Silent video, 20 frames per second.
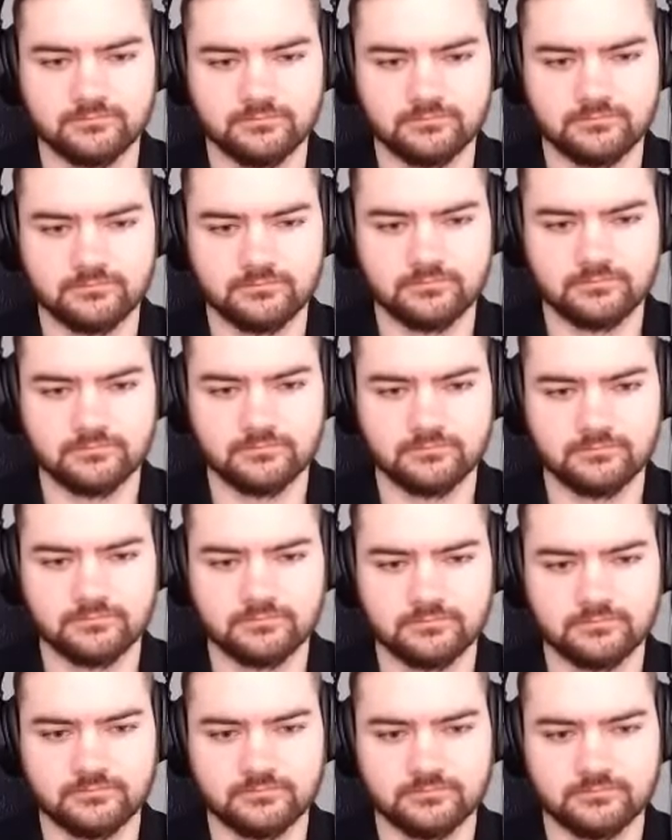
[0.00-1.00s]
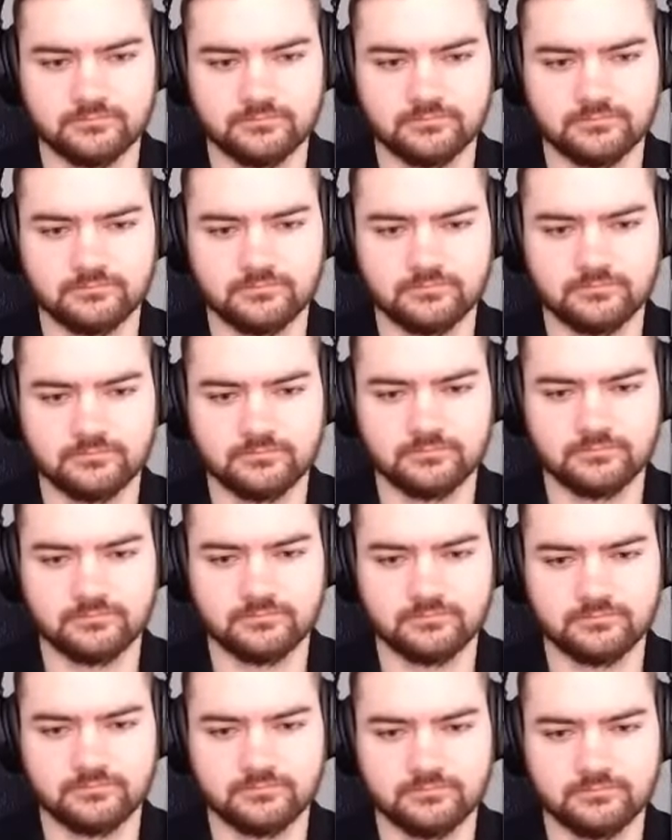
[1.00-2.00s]

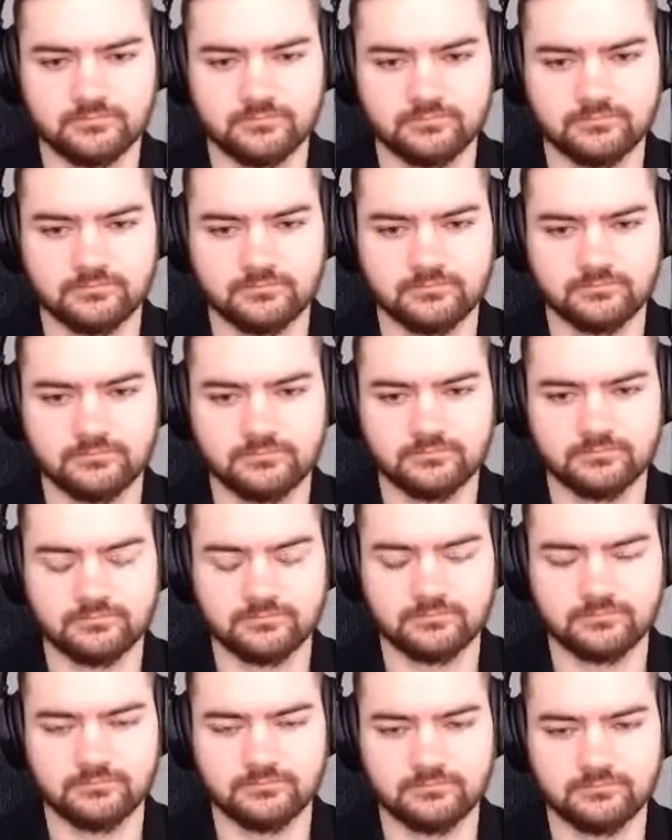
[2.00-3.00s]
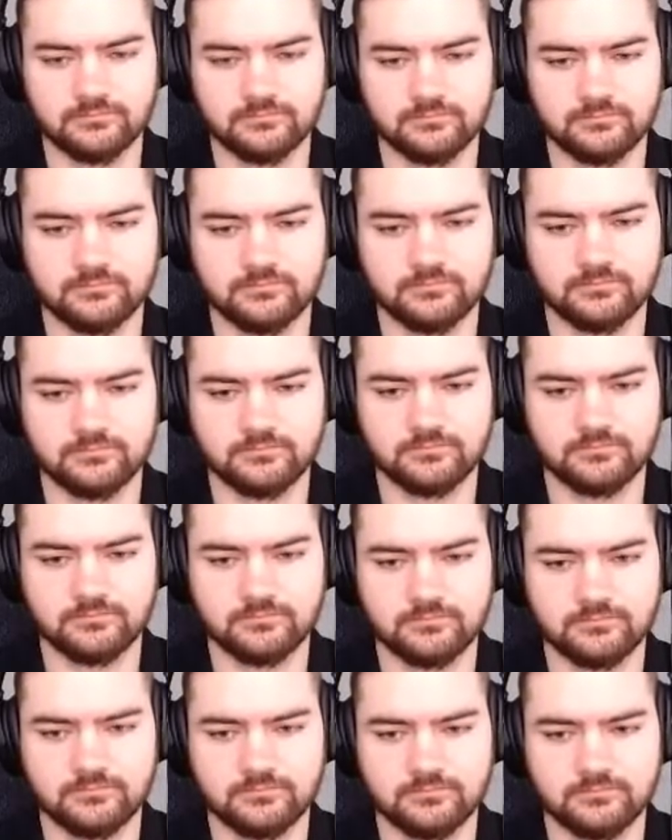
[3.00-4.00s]

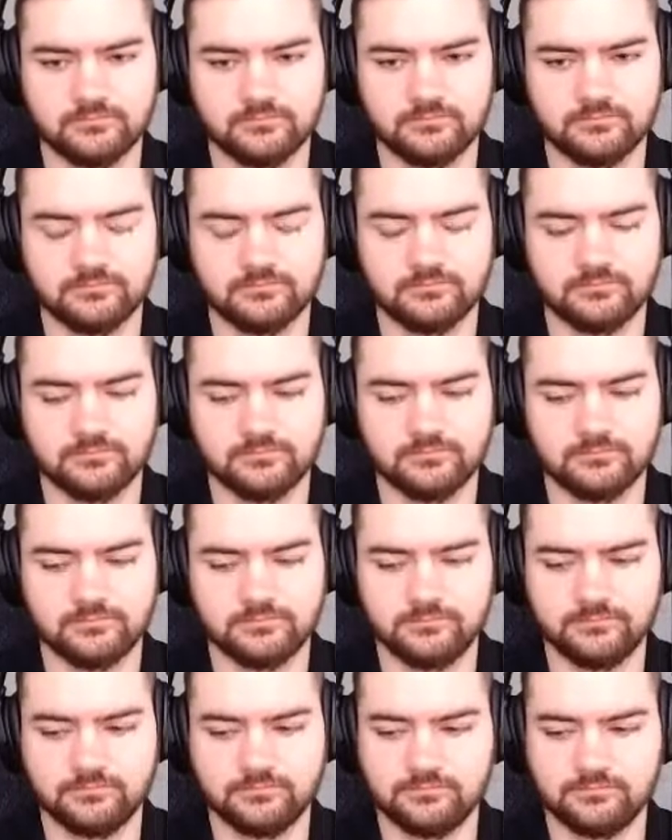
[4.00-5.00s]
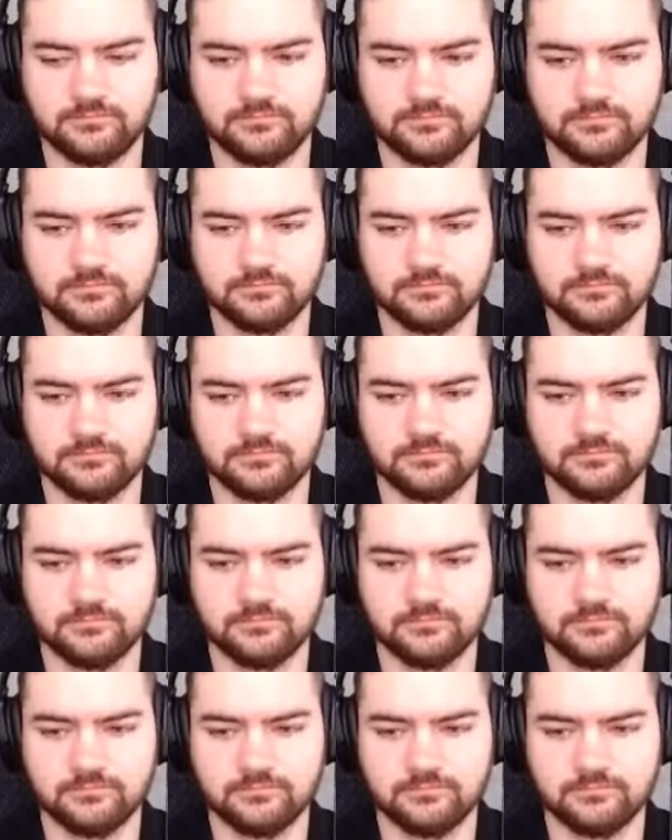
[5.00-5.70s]
[no speech]